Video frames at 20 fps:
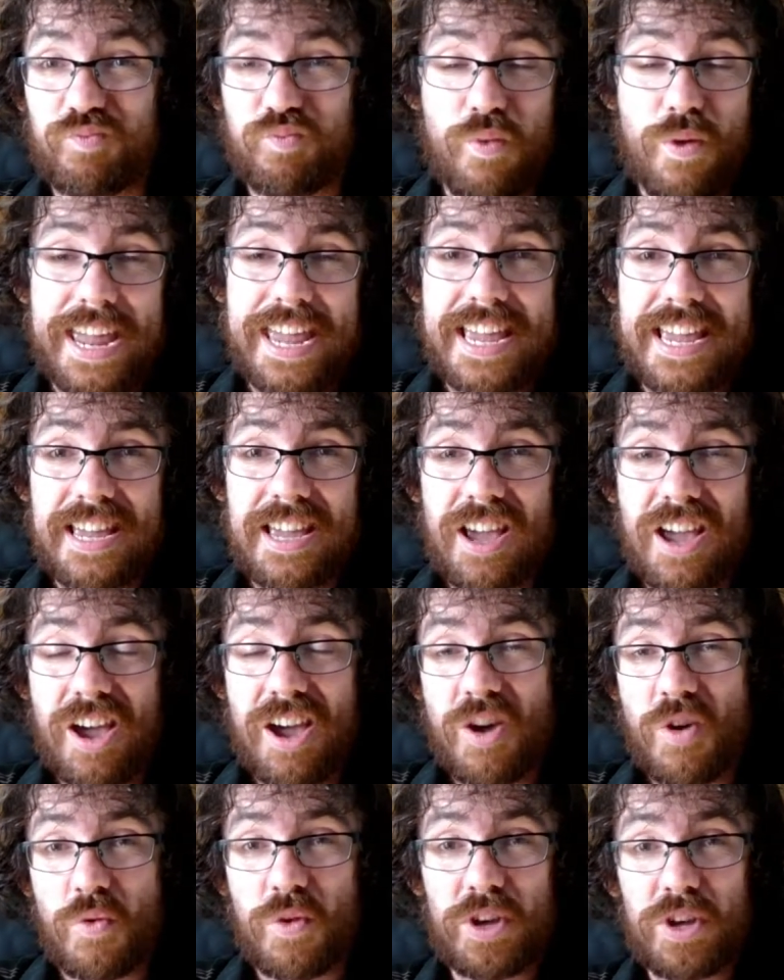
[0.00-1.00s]
we
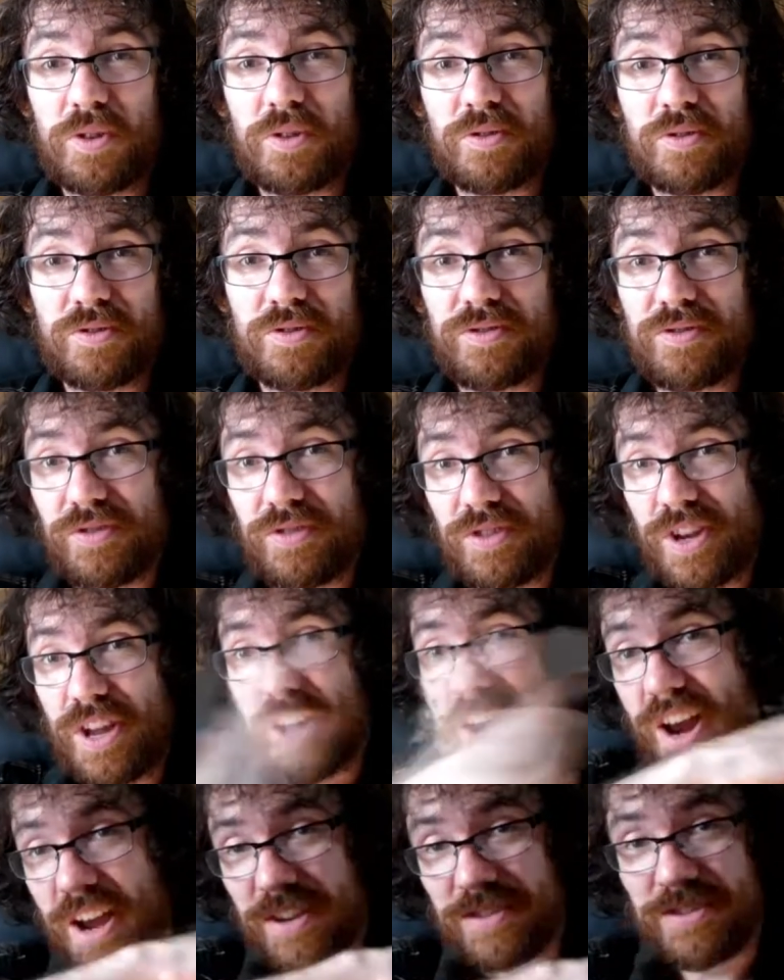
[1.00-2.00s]
will see
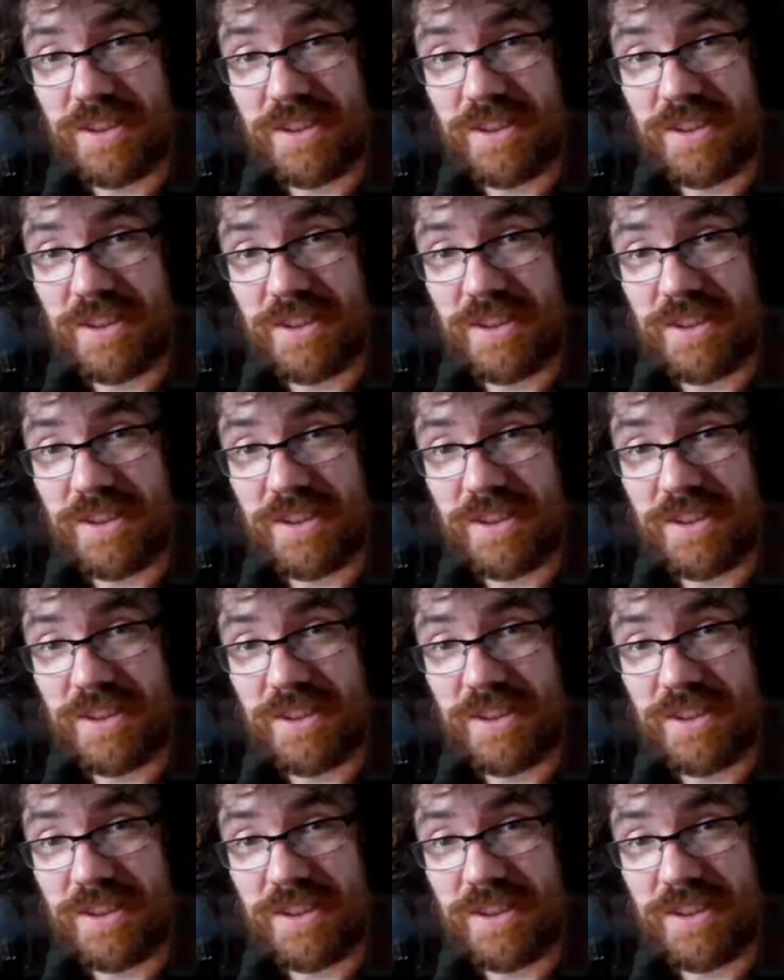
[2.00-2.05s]
you next